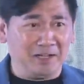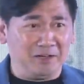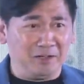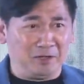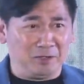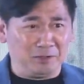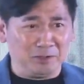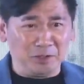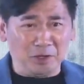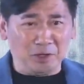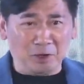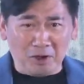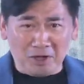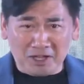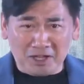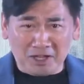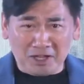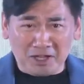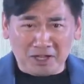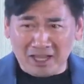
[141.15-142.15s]
a lot of
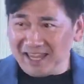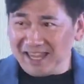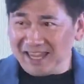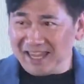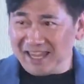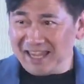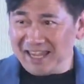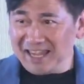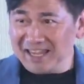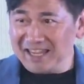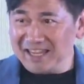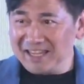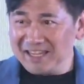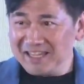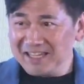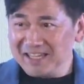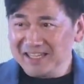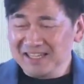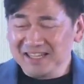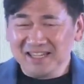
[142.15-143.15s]
talking,
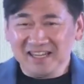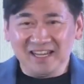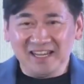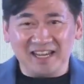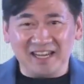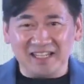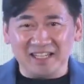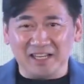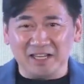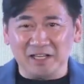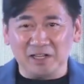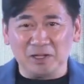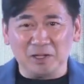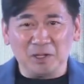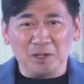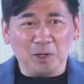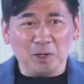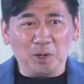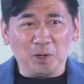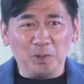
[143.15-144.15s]
and
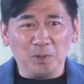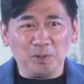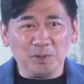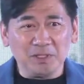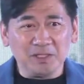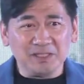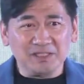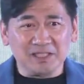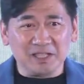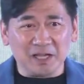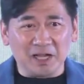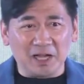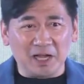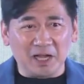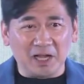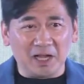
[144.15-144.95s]
then all these